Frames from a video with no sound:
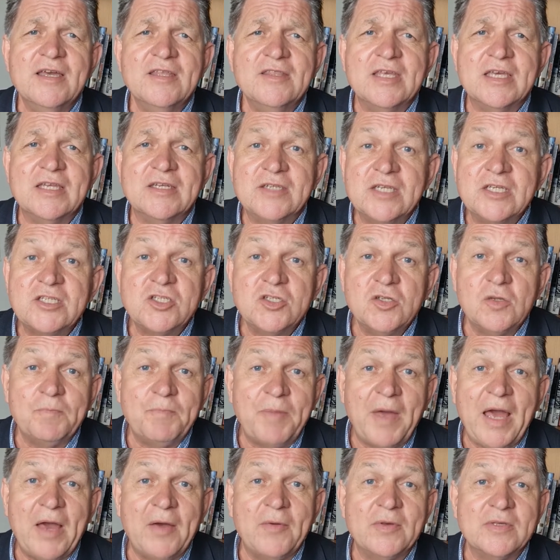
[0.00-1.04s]
the additional
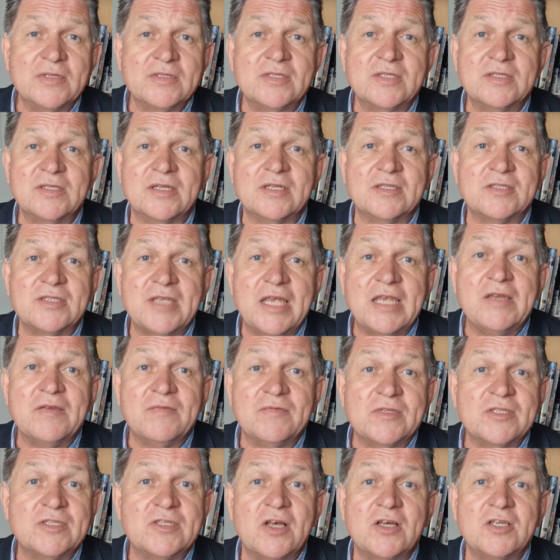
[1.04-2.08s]
powers that a state of
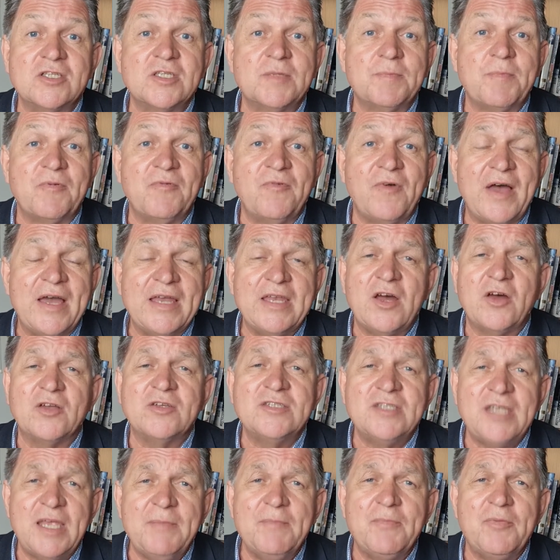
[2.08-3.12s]
disaster provide are
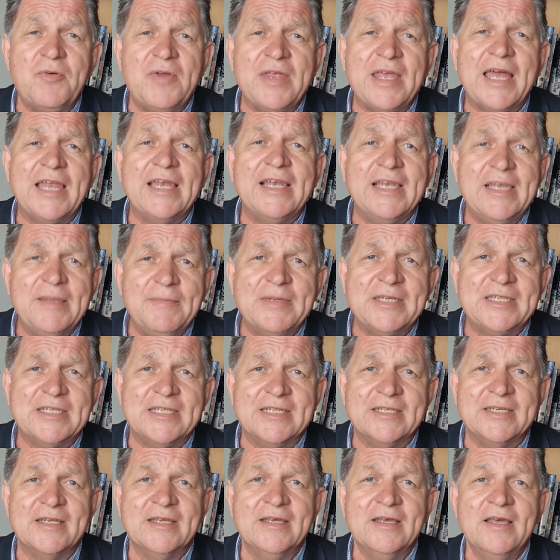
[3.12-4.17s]
temporary and
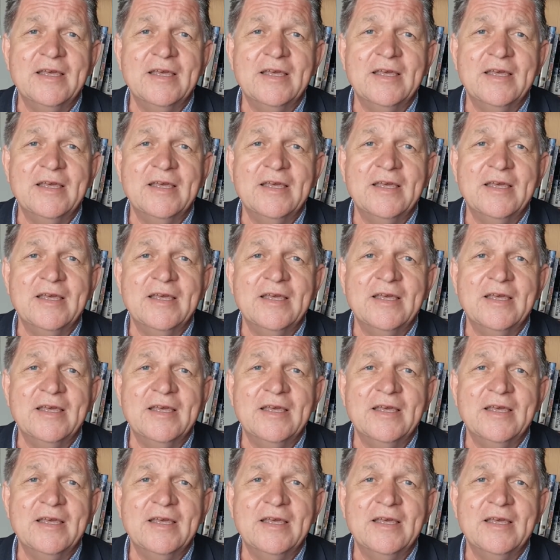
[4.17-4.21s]
limited.